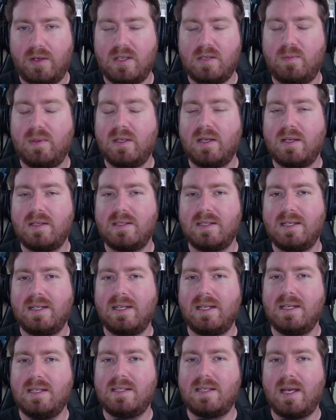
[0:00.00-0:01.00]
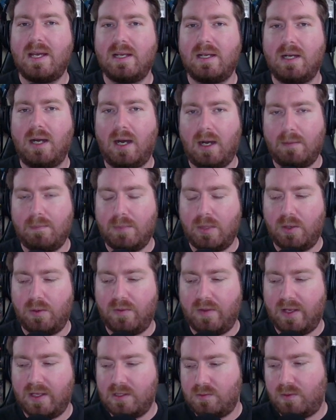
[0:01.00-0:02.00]
is because it is a
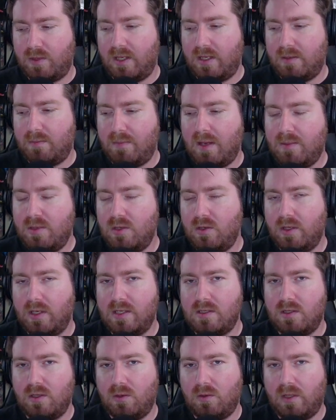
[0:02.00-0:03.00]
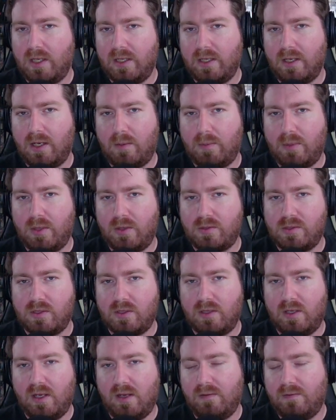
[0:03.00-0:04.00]
combo. That's right. Maybe you guys don't like combos.
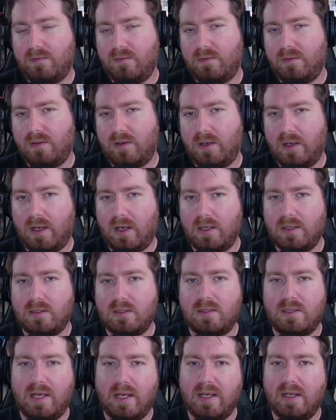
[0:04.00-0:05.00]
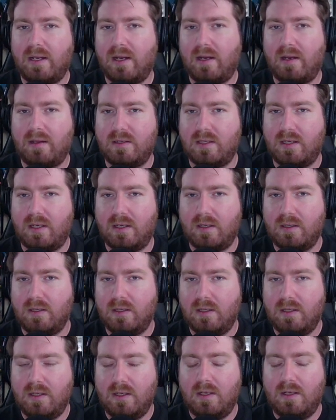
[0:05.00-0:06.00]
If not, take it out of the deck.
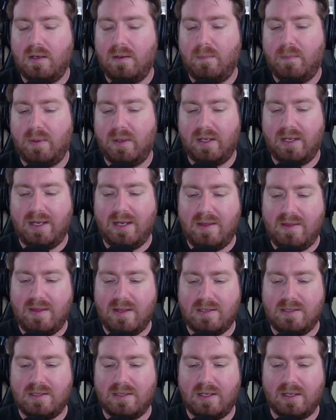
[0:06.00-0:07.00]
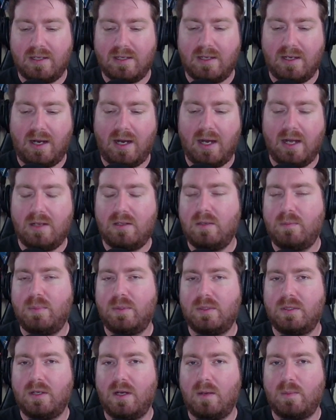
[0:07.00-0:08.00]
But in this deck, I only
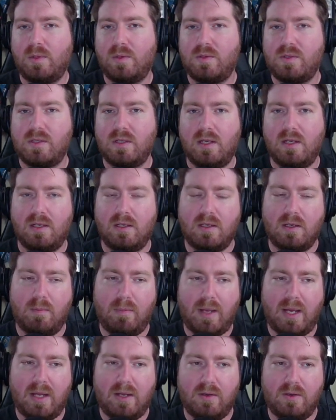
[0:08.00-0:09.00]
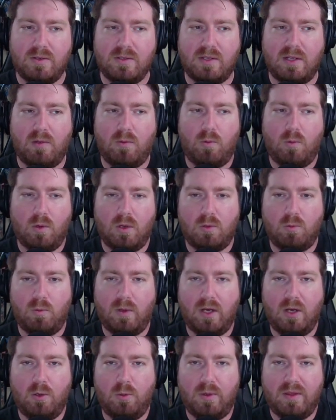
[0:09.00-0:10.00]
put combos in commanders that work
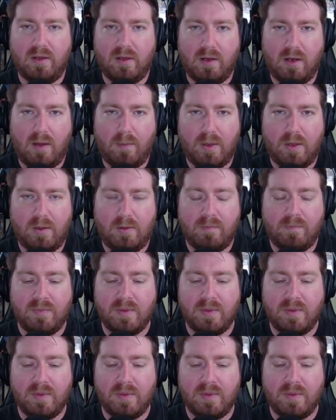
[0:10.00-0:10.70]
well with a combo,